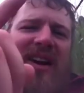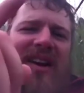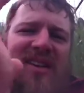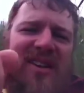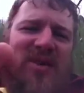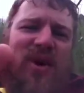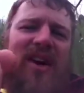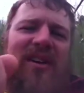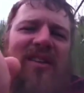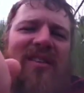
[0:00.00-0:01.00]
as it is
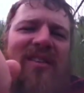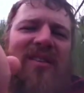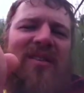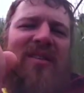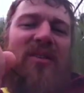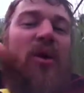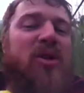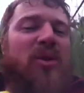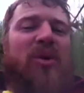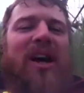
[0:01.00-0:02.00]
written,
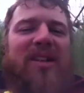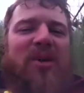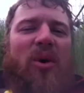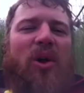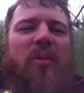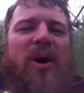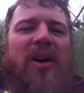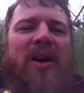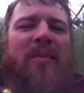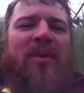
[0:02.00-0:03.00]
those who are not told about
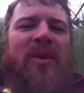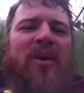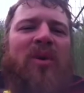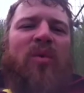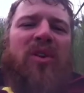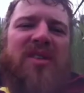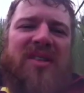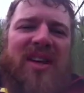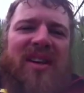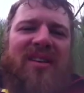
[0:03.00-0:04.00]
him will
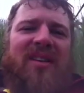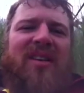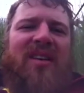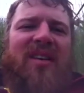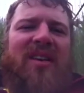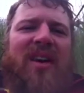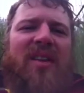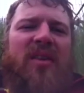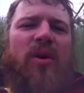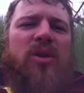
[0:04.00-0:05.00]
see,
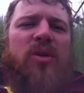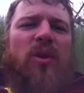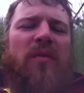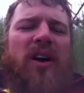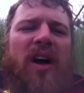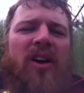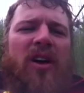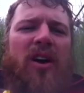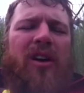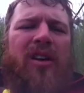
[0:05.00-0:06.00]
and those who have not
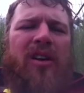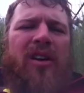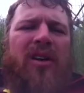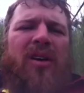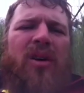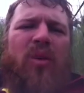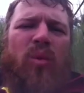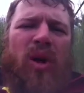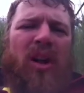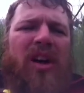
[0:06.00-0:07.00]
heard will